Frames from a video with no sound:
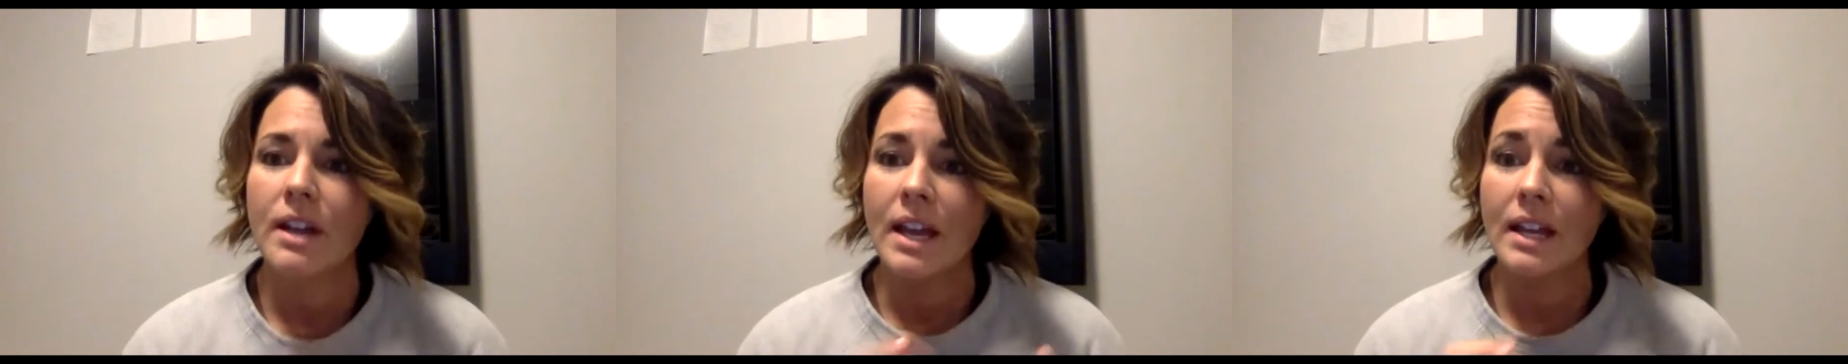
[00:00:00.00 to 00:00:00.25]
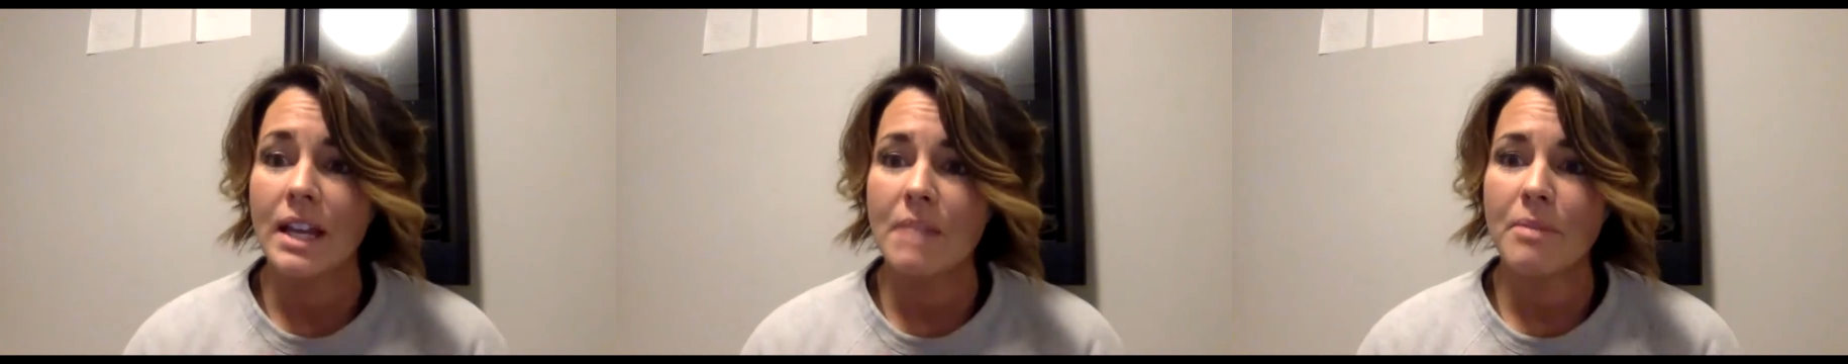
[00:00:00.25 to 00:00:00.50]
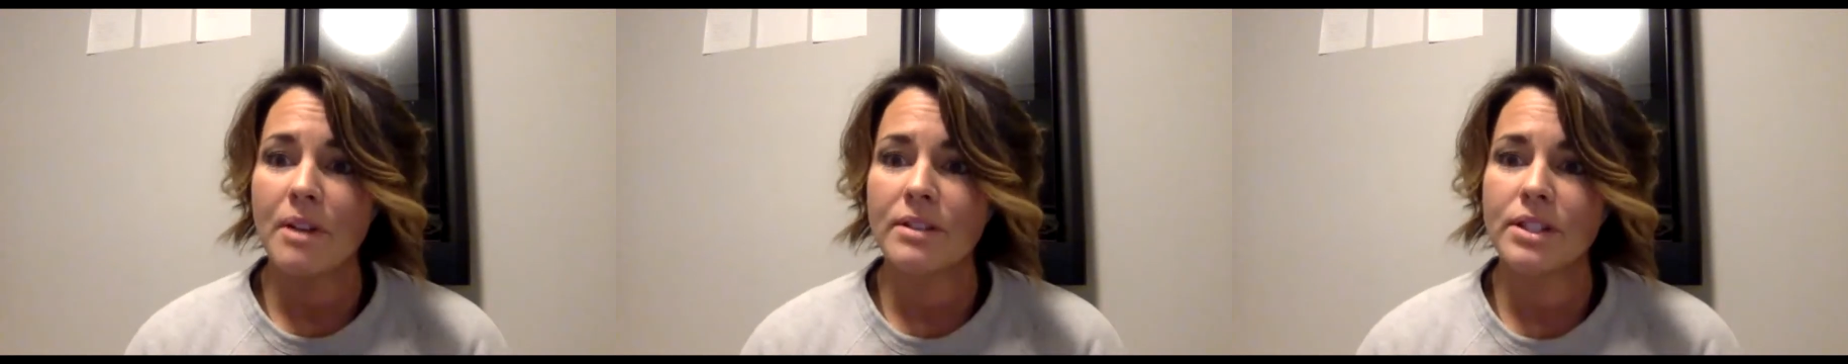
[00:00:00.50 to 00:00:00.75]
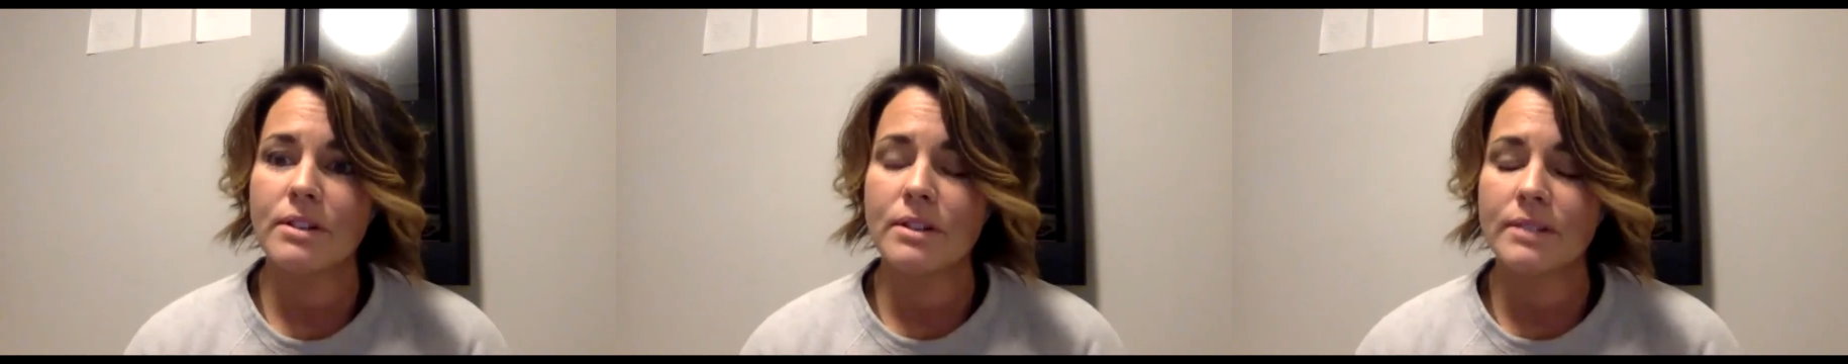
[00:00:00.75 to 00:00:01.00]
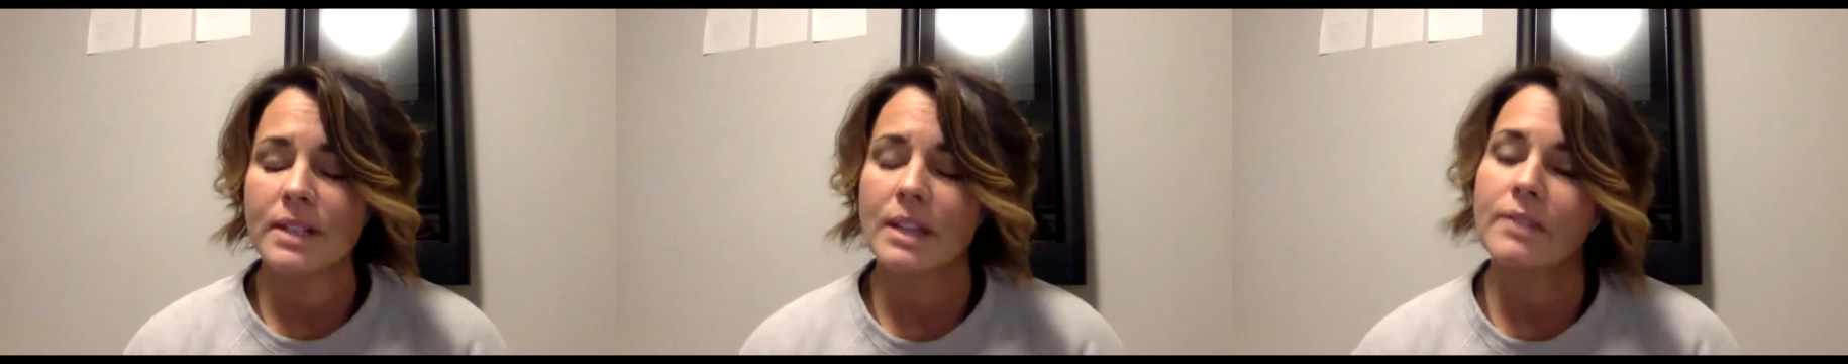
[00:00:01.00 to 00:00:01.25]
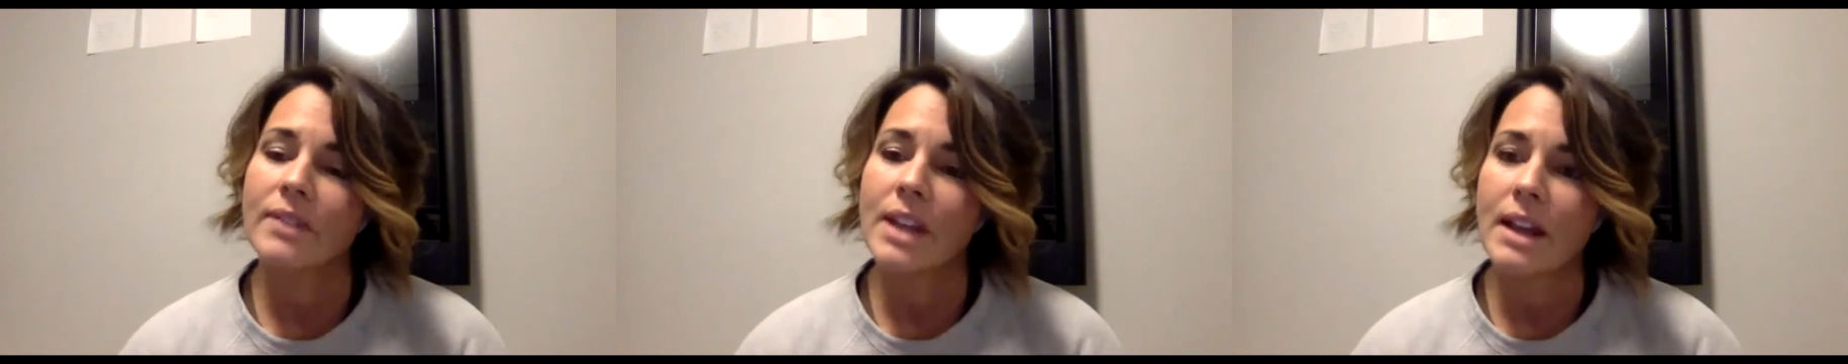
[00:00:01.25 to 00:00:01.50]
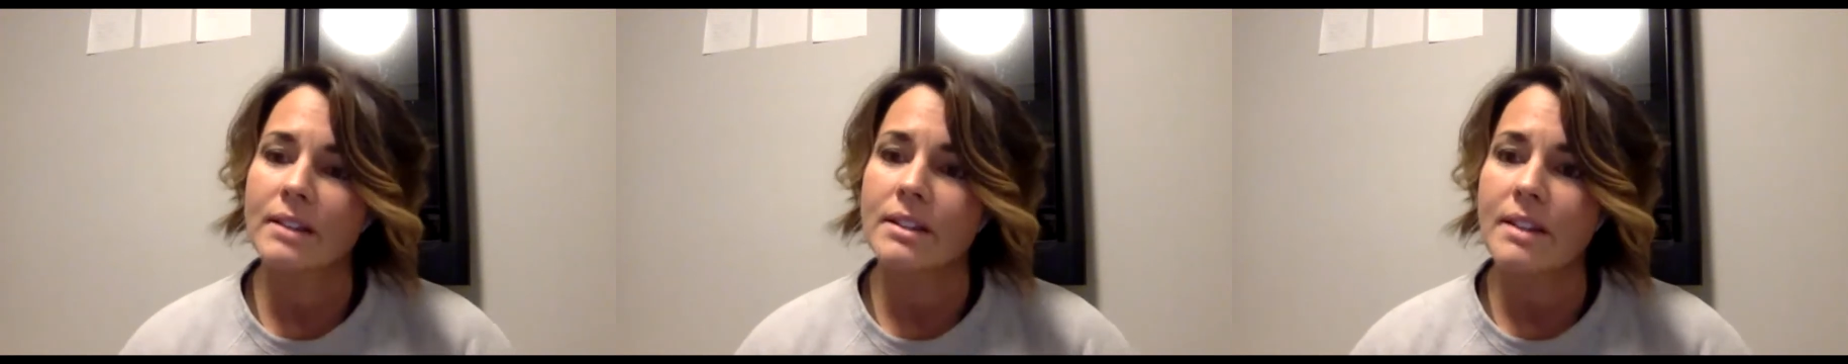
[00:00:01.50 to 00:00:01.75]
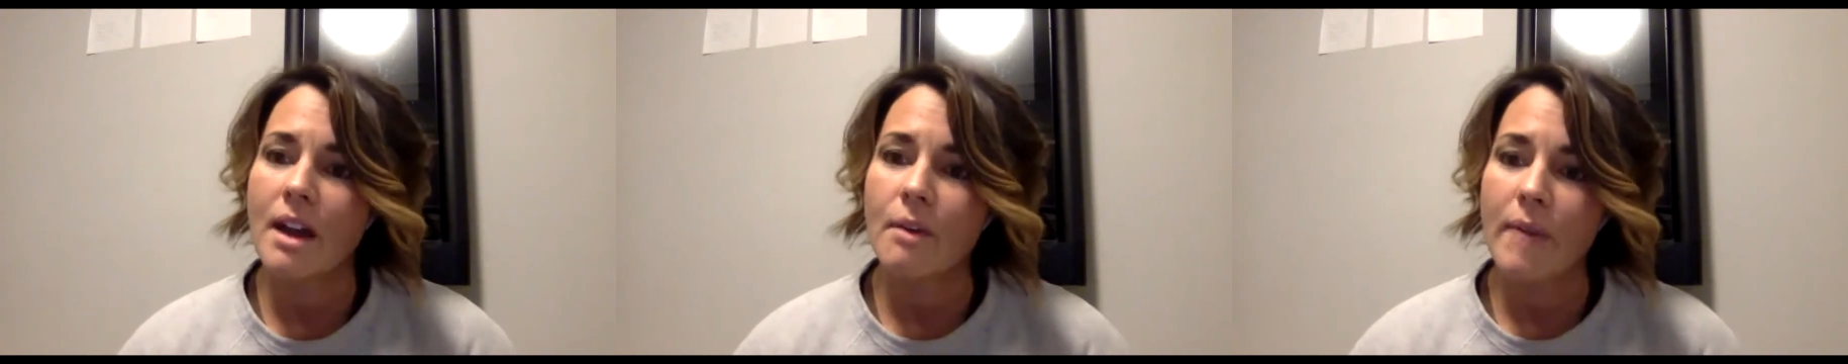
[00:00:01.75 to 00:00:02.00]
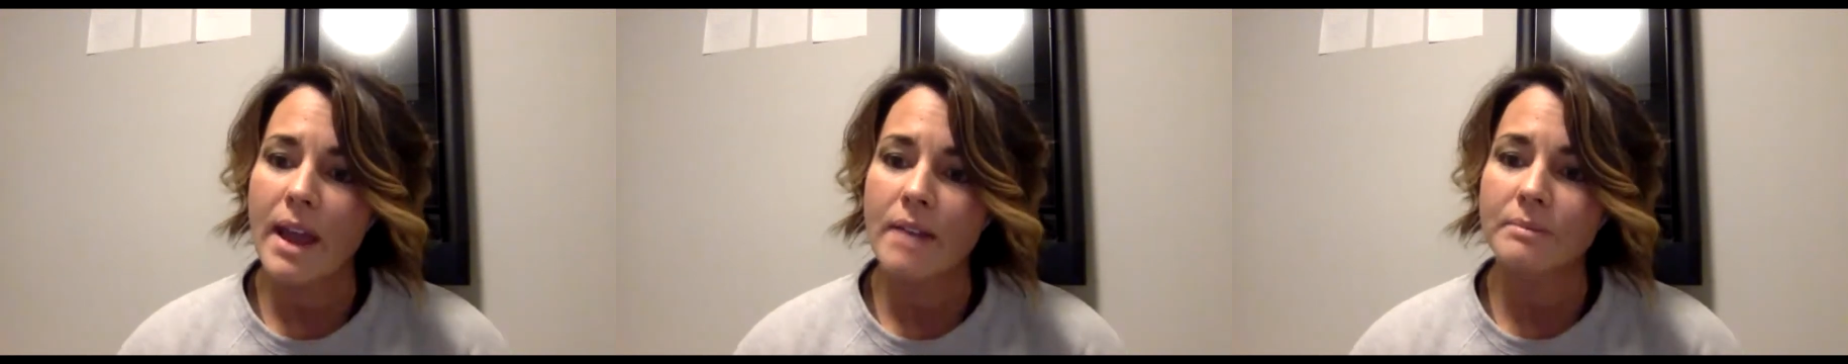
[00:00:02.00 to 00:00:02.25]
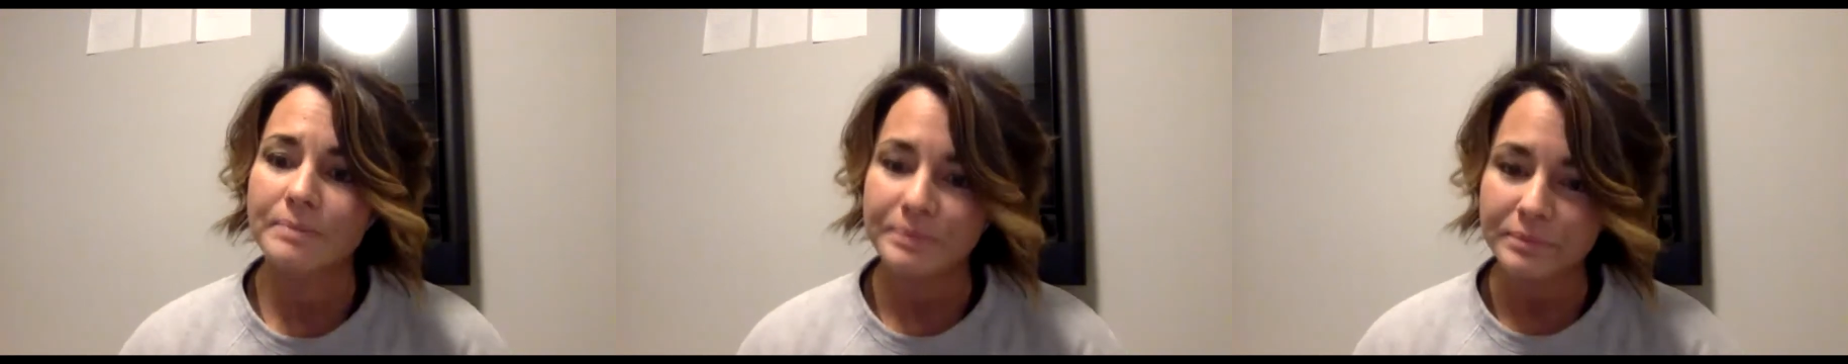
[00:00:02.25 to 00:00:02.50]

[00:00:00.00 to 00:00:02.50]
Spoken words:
and keep all the studios kind of connected that way.